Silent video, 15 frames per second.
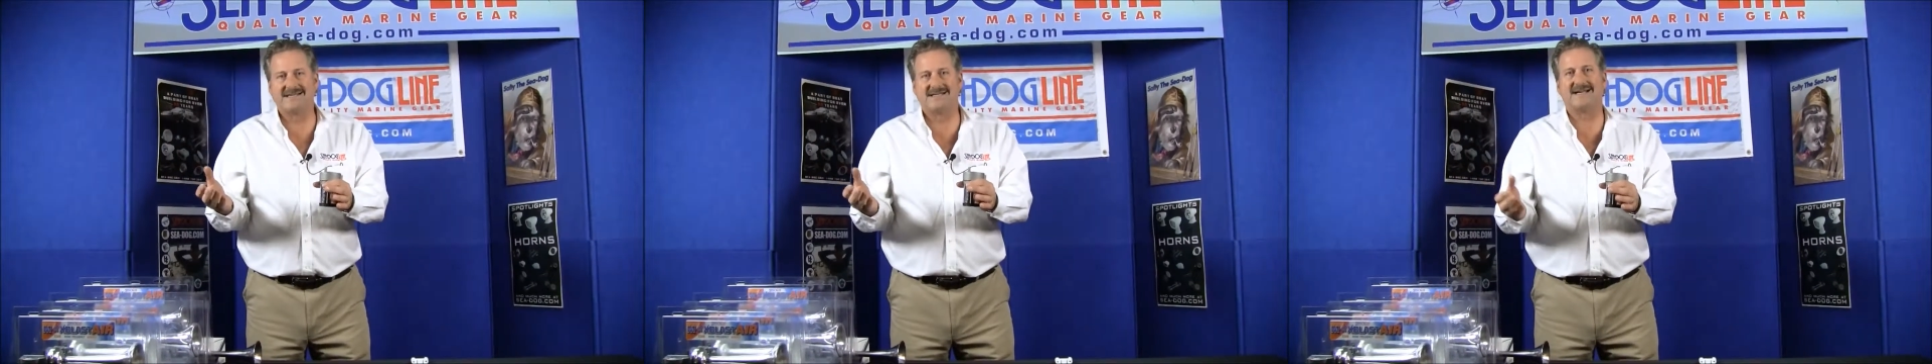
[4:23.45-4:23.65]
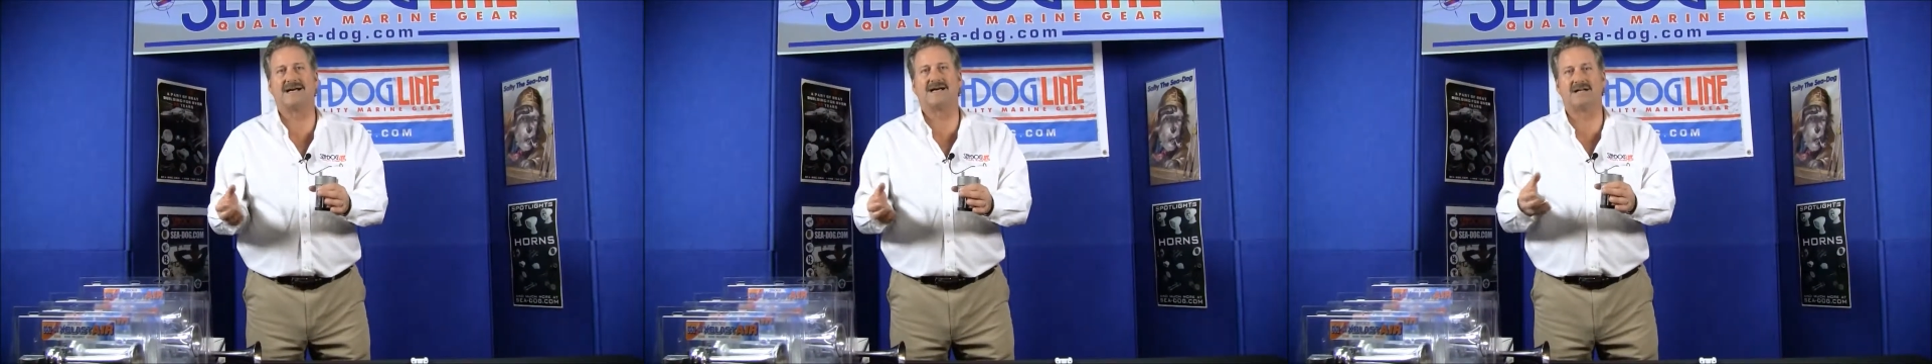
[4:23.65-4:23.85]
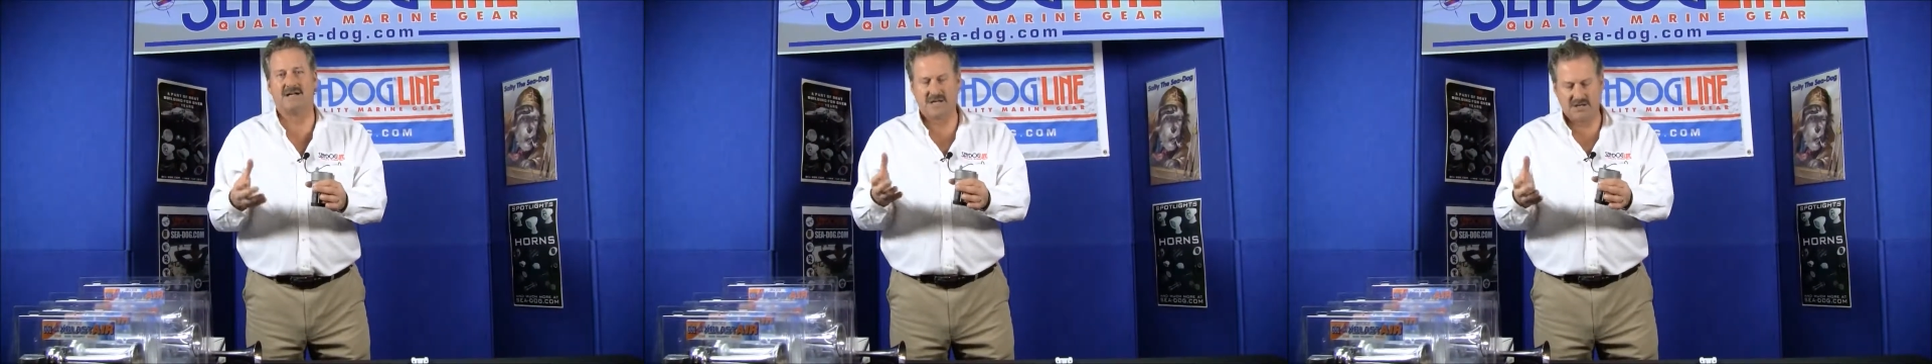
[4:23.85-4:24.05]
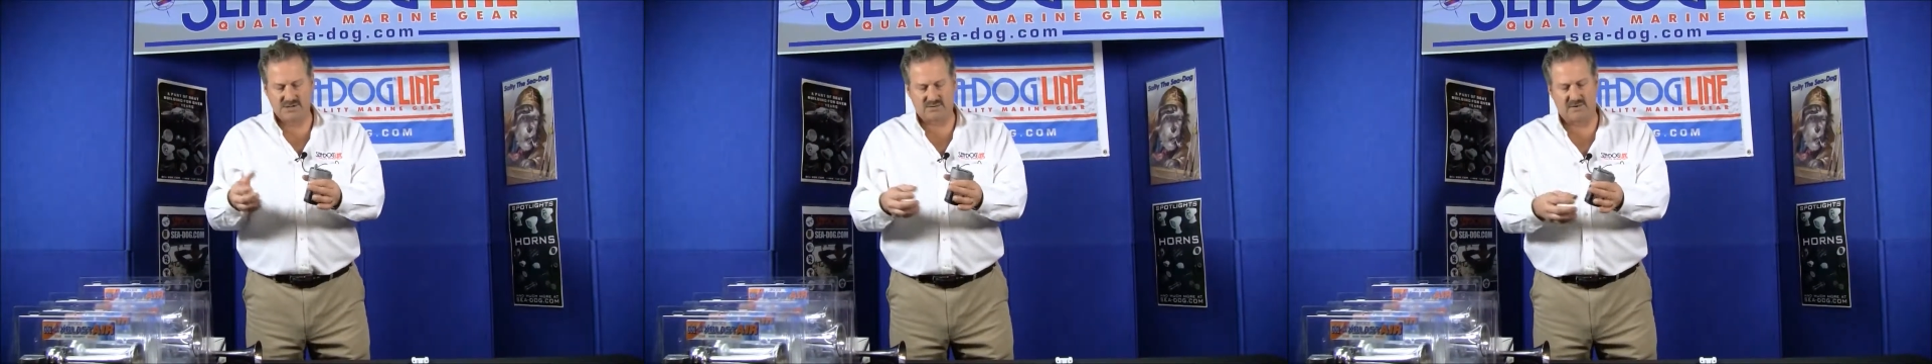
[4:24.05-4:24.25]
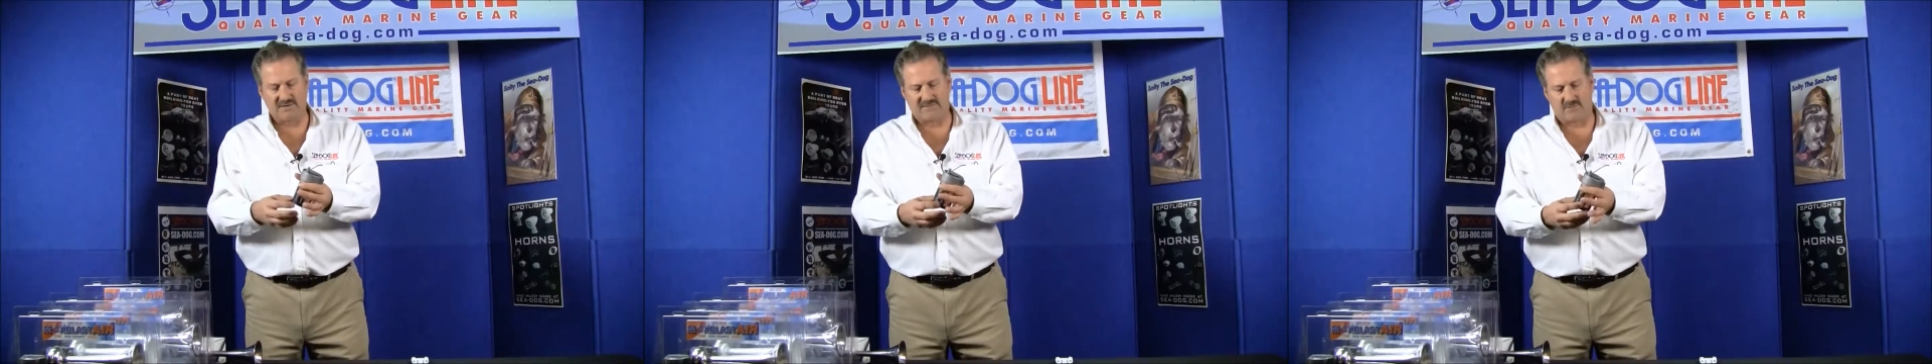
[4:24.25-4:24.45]
style,
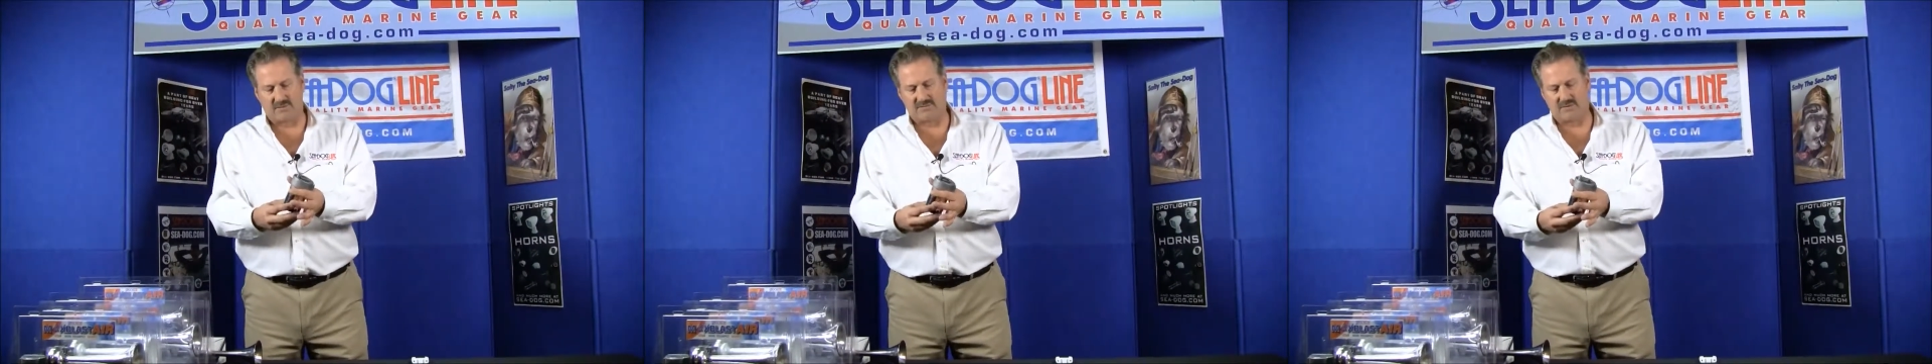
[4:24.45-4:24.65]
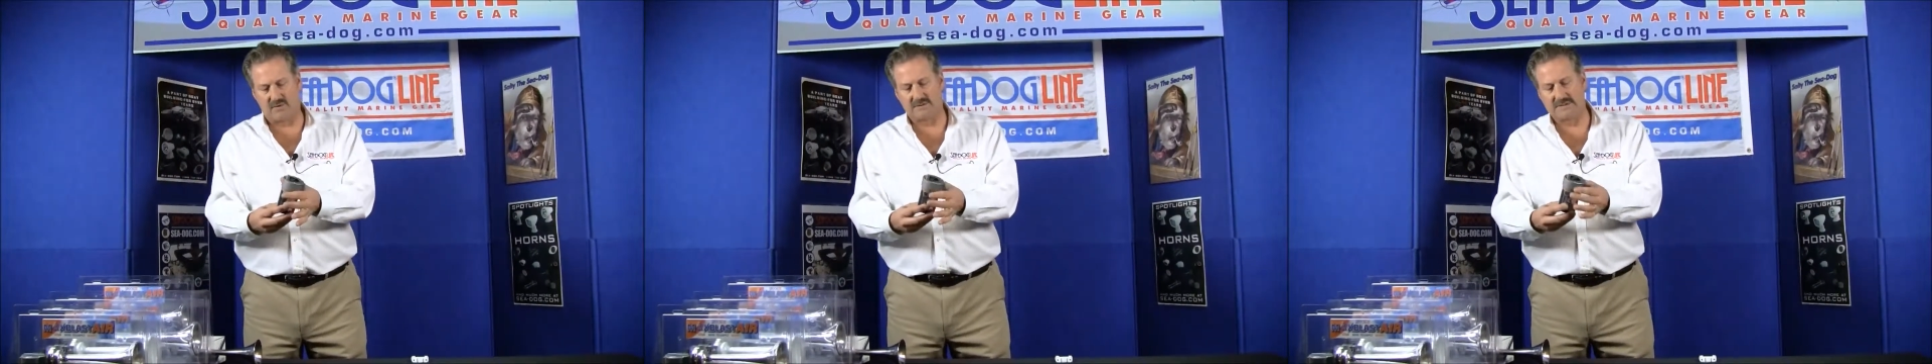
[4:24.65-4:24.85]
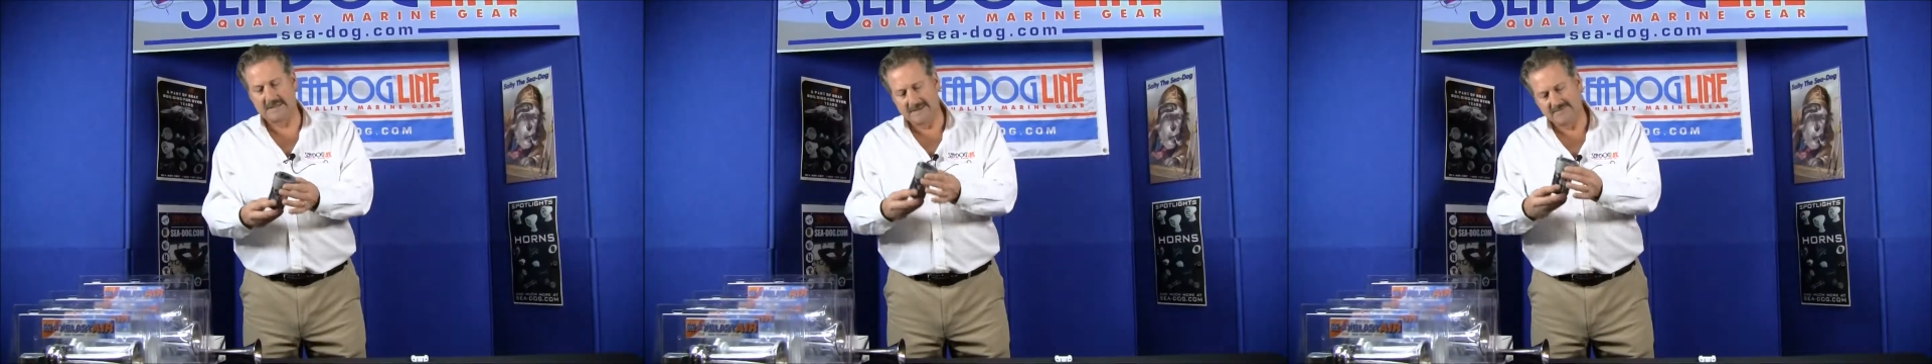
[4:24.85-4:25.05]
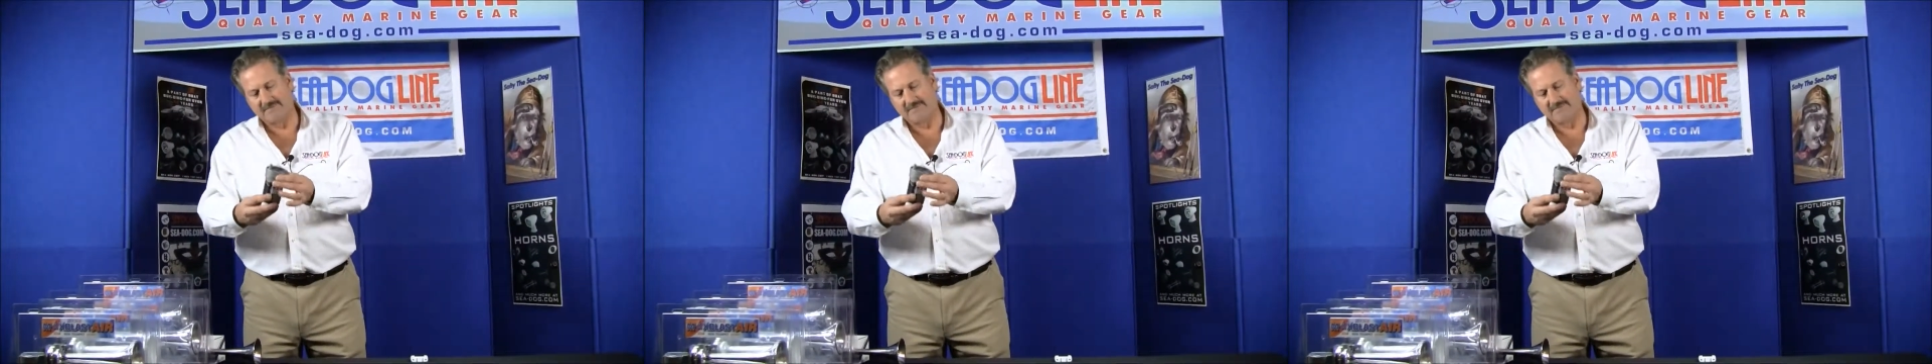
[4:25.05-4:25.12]
24 volt.